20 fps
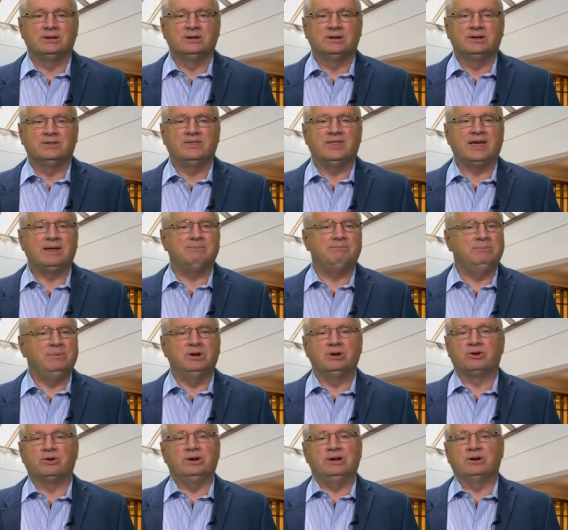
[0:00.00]
that
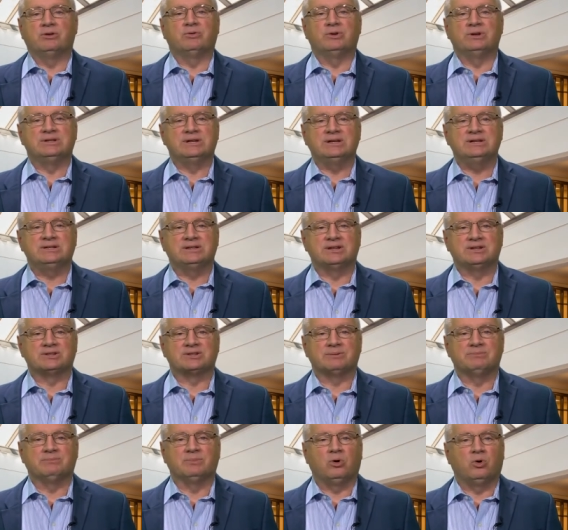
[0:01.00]
mere
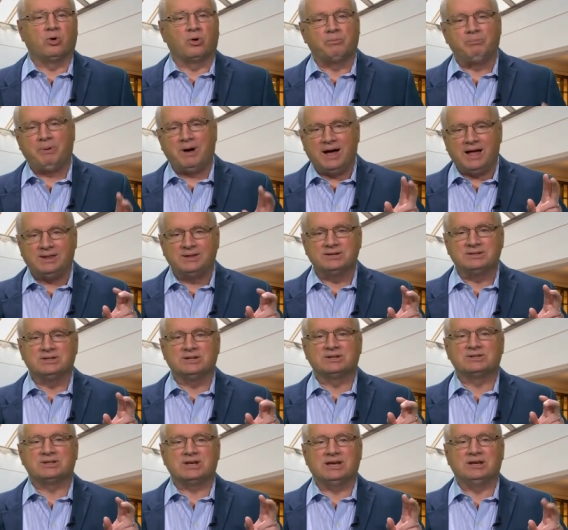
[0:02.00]
irredentism or
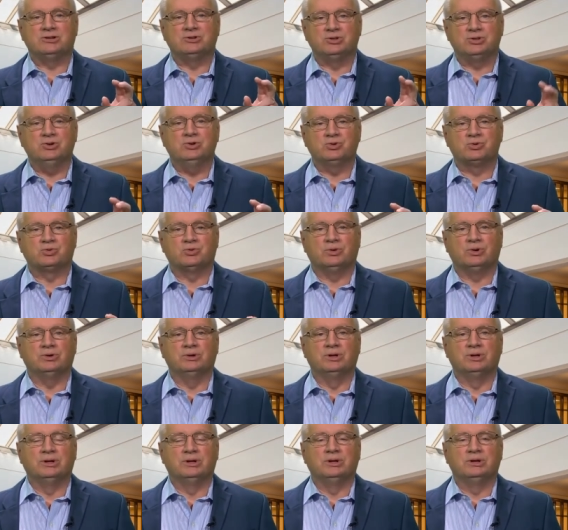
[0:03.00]
politics as usual
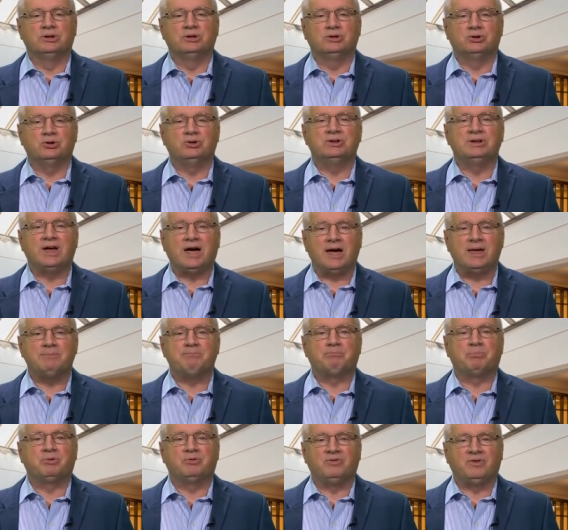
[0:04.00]
could
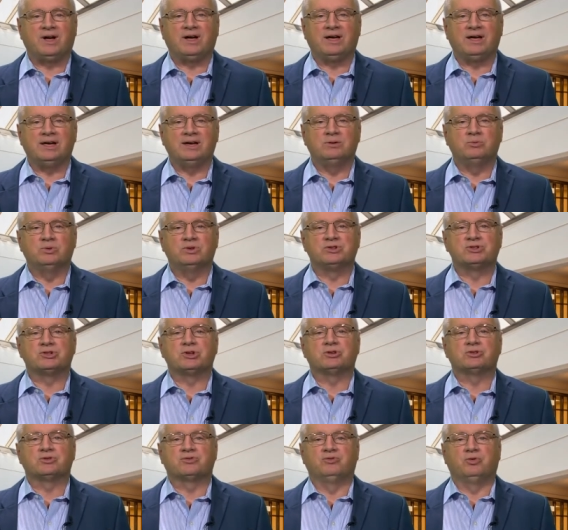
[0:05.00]
not provide with
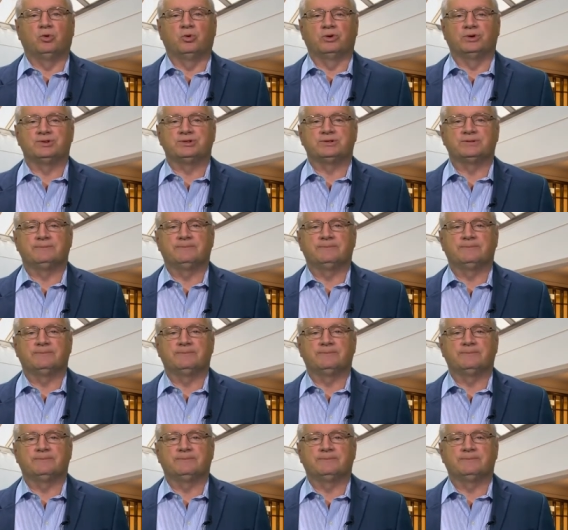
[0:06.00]
such force.